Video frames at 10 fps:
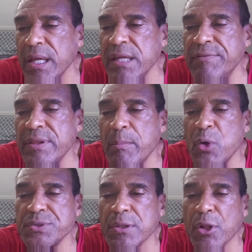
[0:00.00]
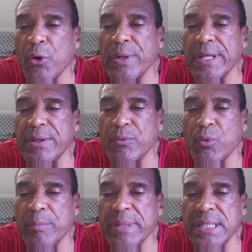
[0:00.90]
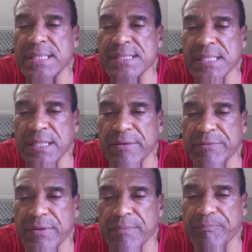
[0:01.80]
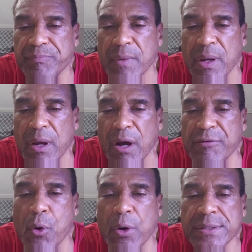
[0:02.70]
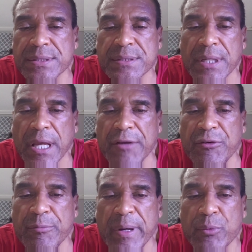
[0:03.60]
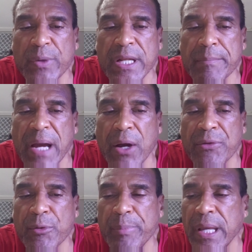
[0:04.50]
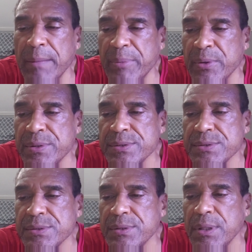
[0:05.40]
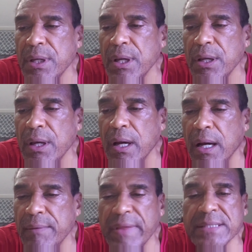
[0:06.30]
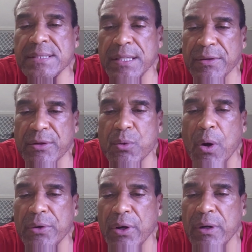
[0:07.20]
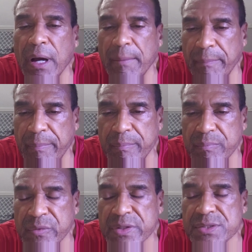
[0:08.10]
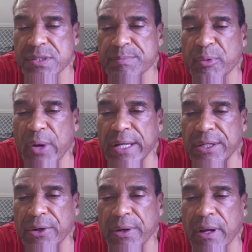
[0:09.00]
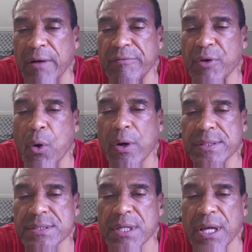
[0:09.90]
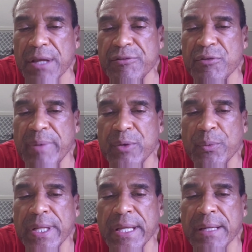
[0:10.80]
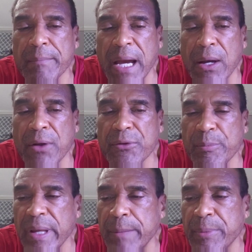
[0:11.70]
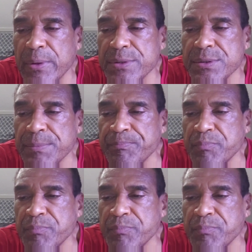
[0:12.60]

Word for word: Even the most learned will be deceived. Of course, if you've been reading my other papers, uh, that's the end of the quote. Uh, this is Peret here. Of course, if you've been reading my other papers,